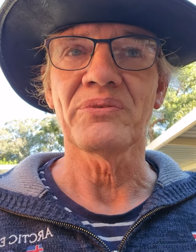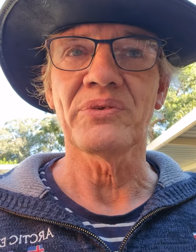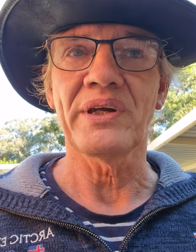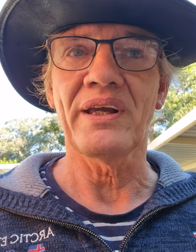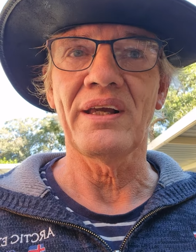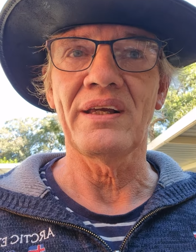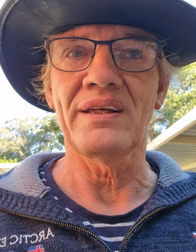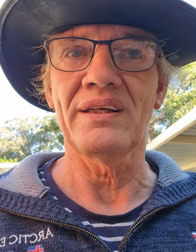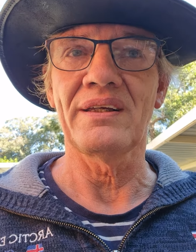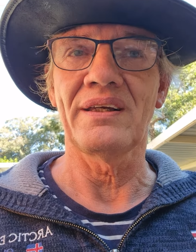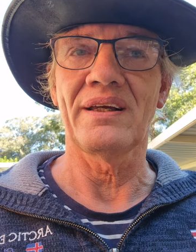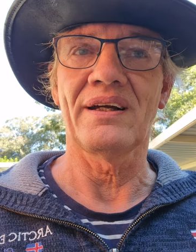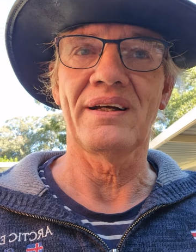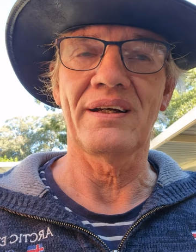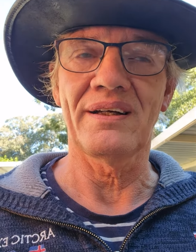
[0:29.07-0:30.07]

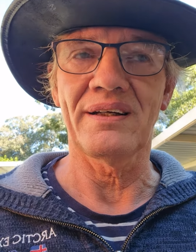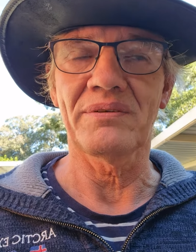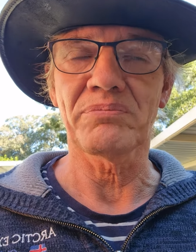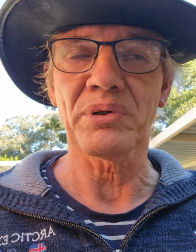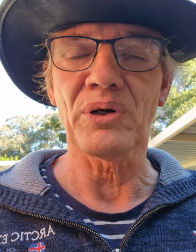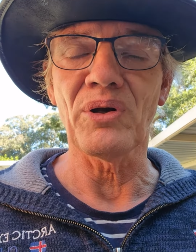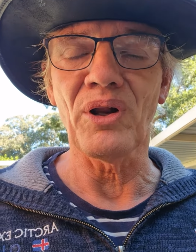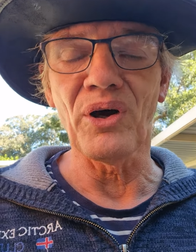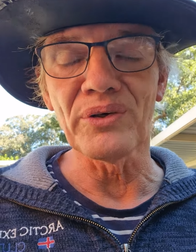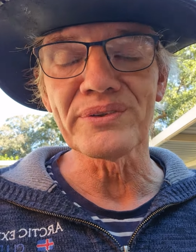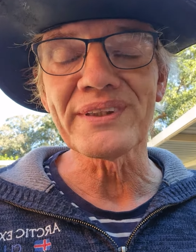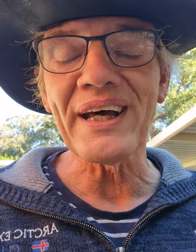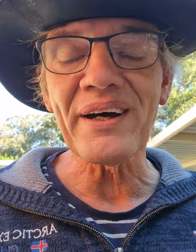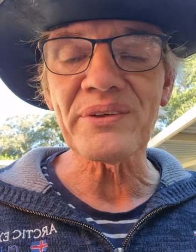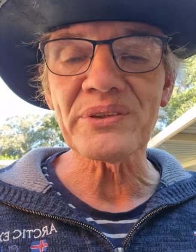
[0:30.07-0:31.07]
we
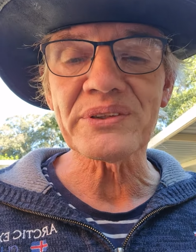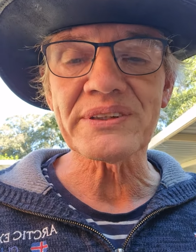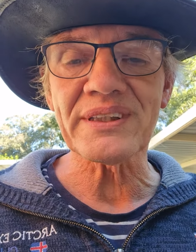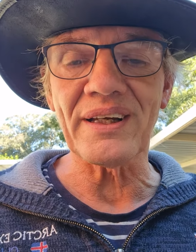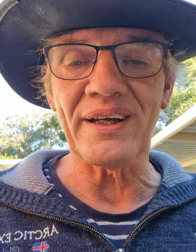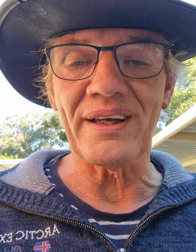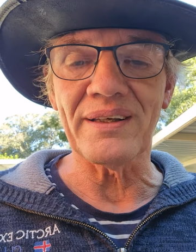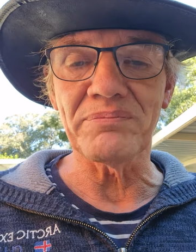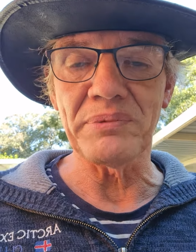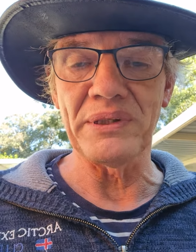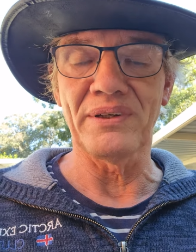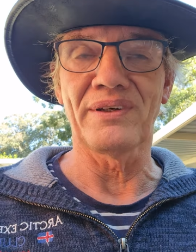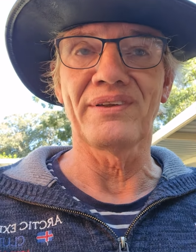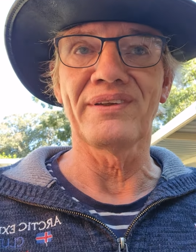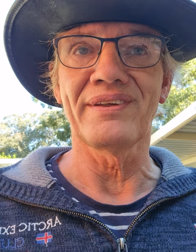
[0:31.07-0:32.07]
prolonged our stay
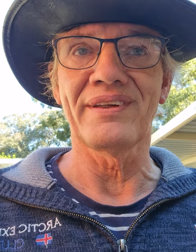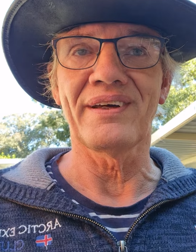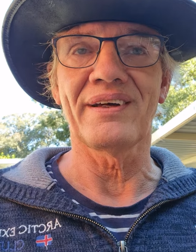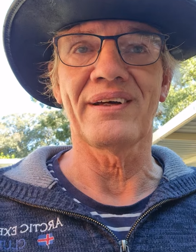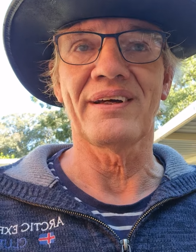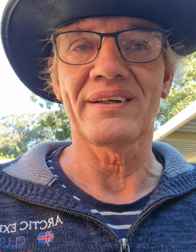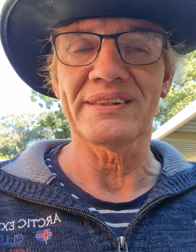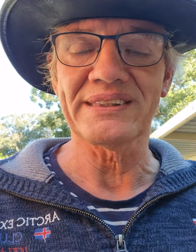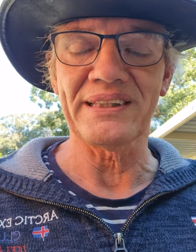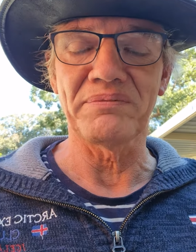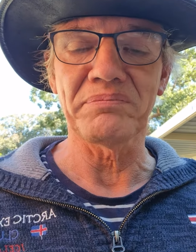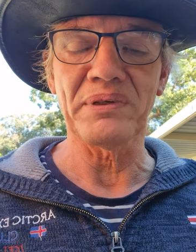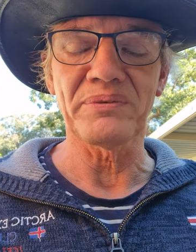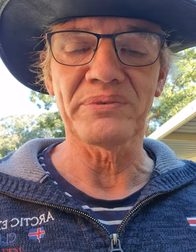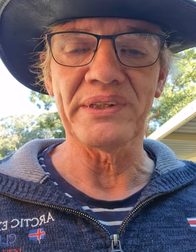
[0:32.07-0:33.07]
beyond a
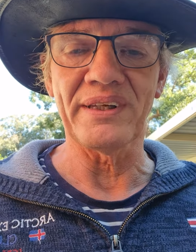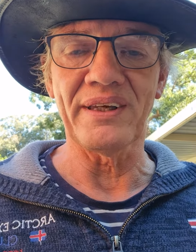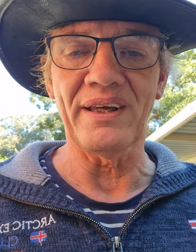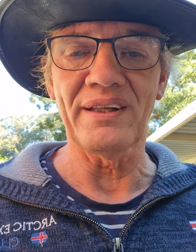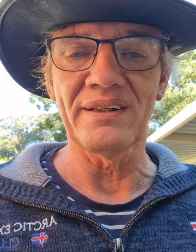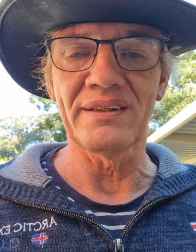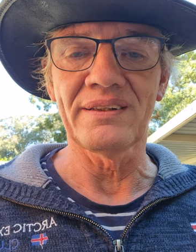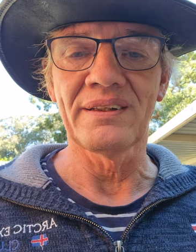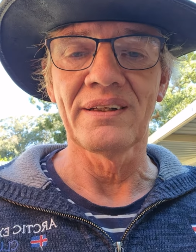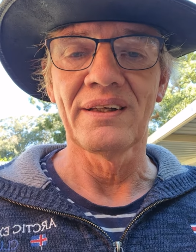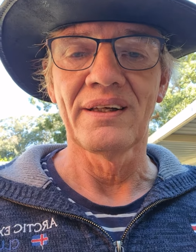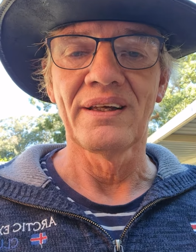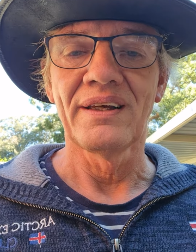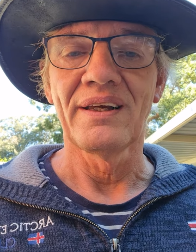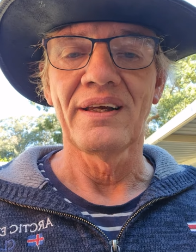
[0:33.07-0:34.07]
simple weekend.
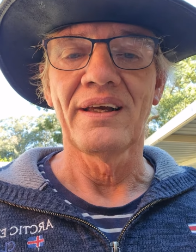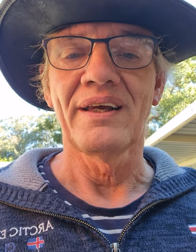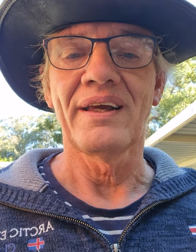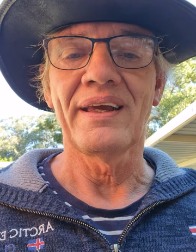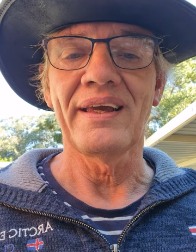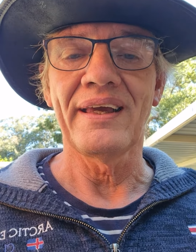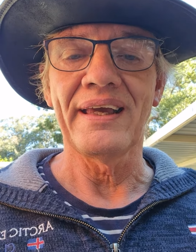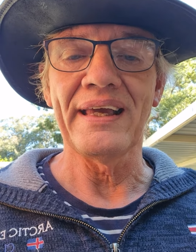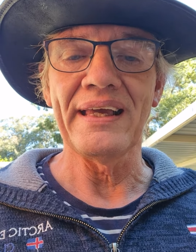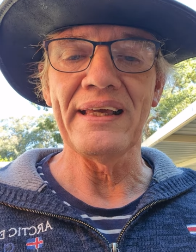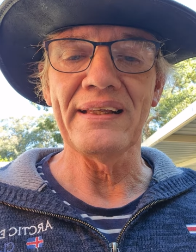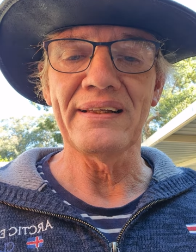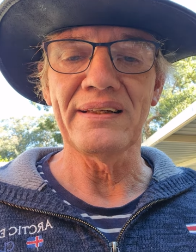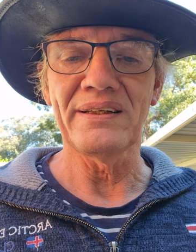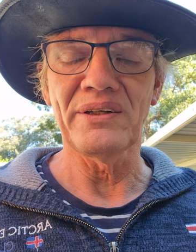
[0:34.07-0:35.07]

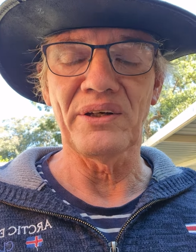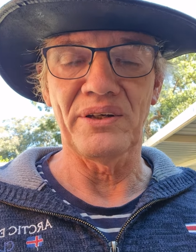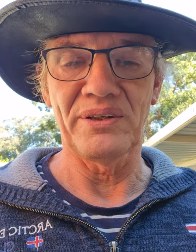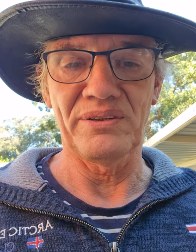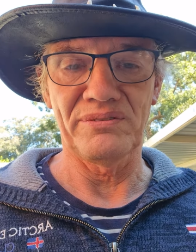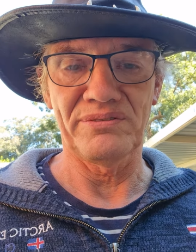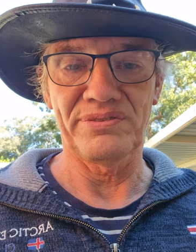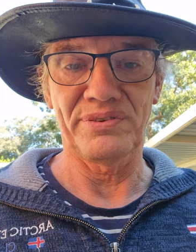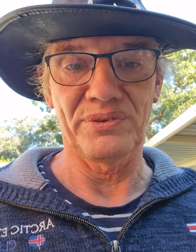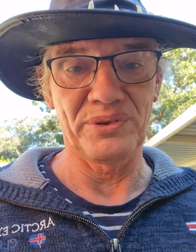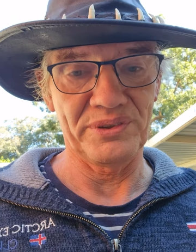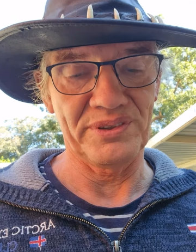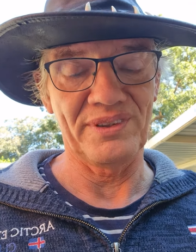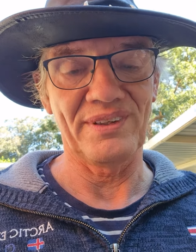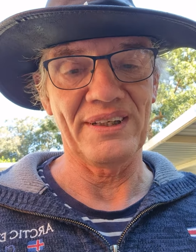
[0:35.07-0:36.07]
And
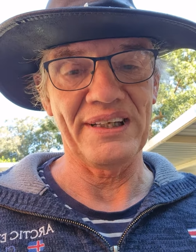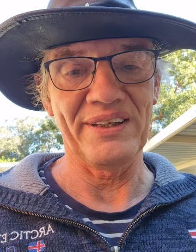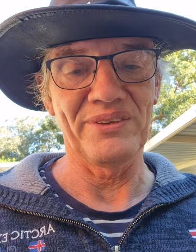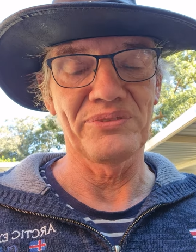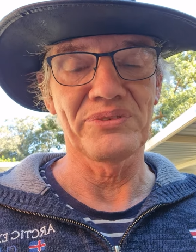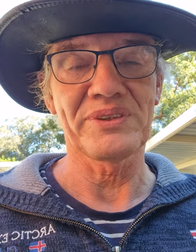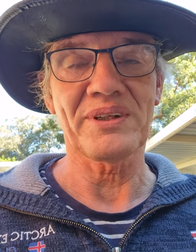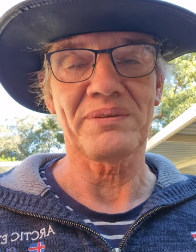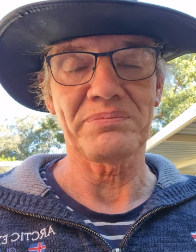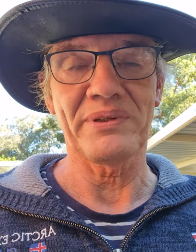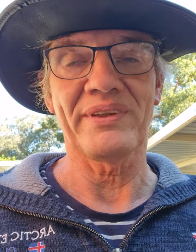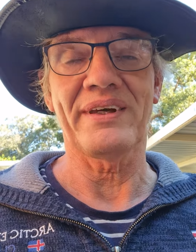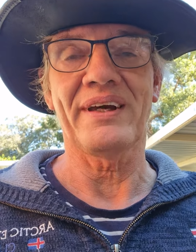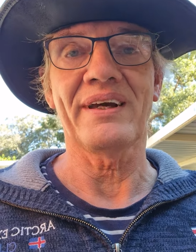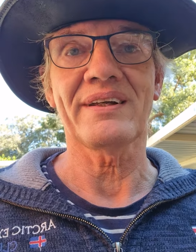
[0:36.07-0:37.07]
unfortunately, on top
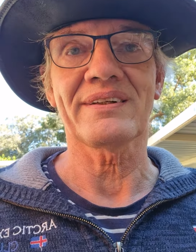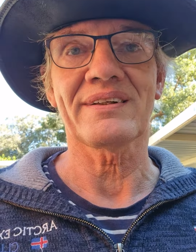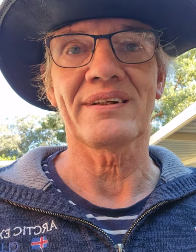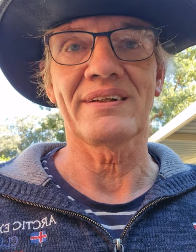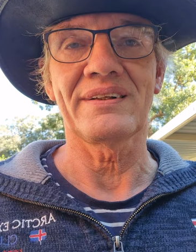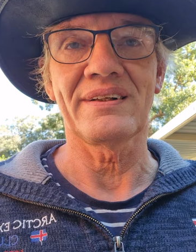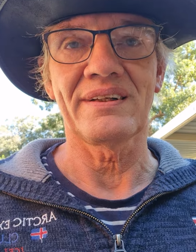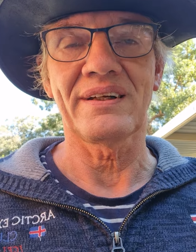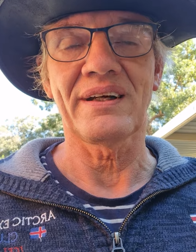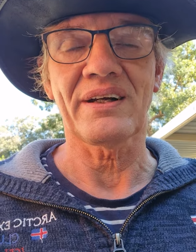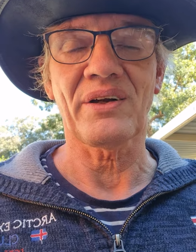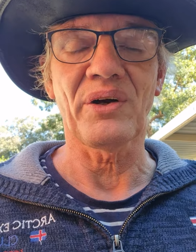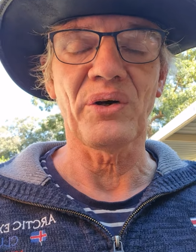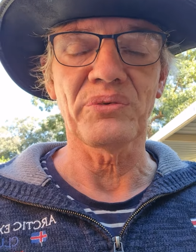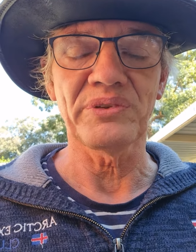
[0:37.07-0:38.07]
of that, a
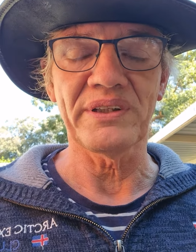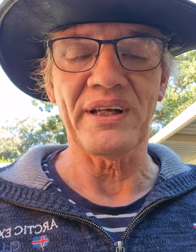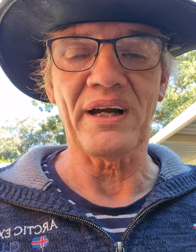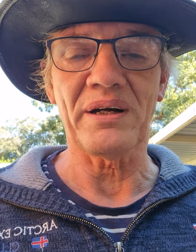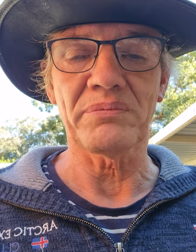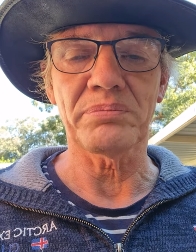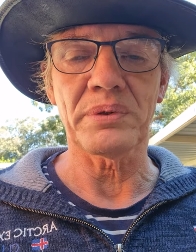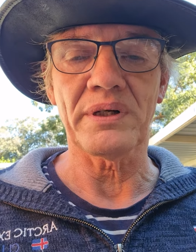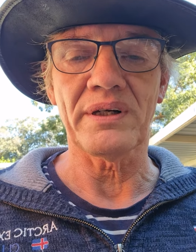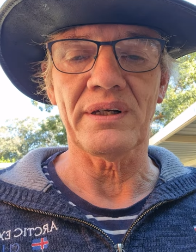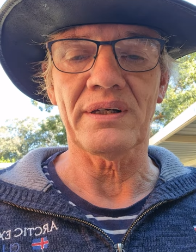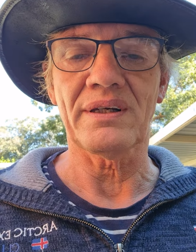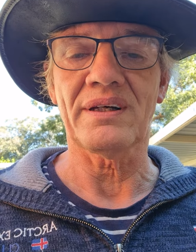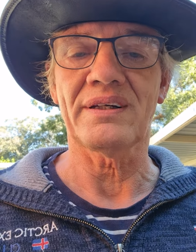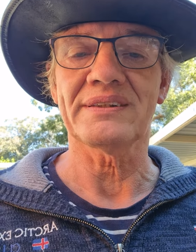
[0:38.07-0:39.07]
COVID
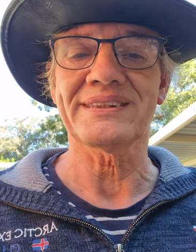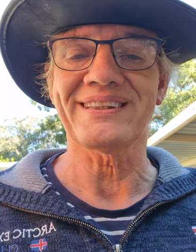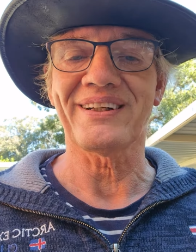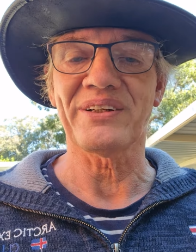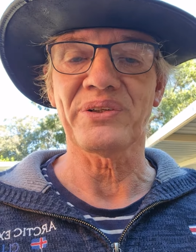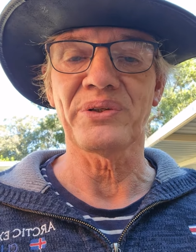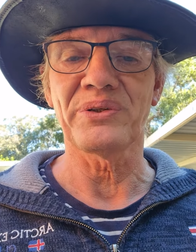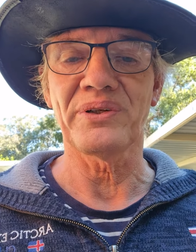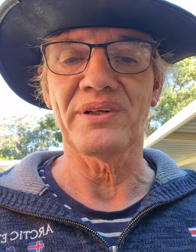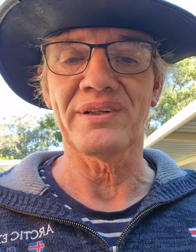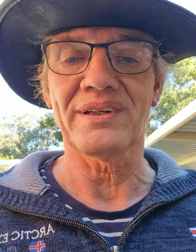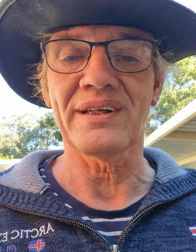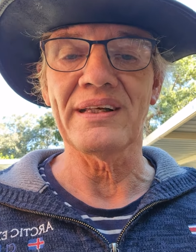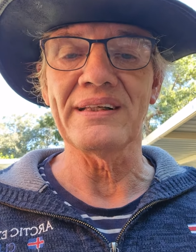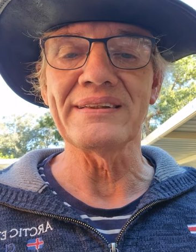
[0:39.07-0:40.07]
outbreak has
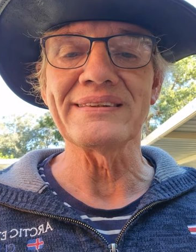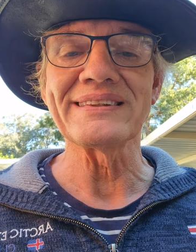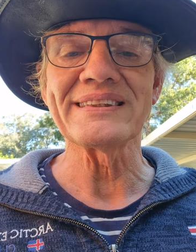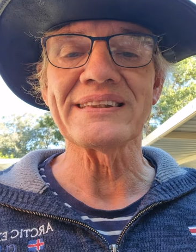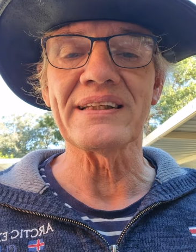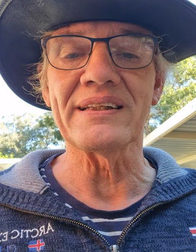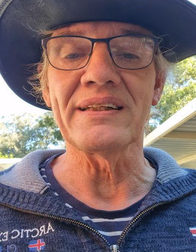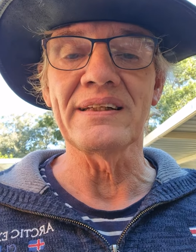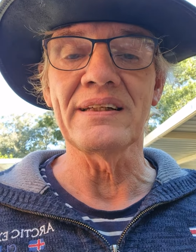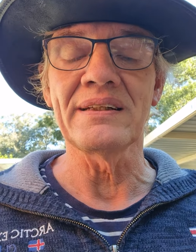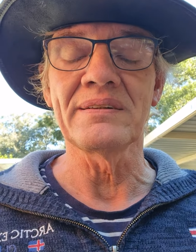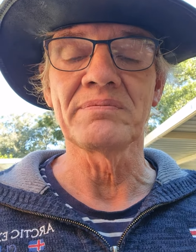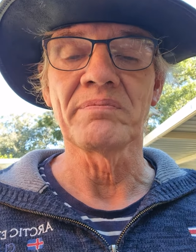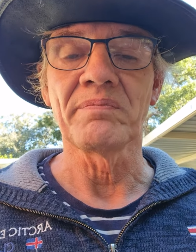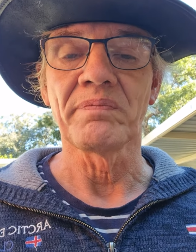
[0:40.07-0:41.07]
occurred in Sydney,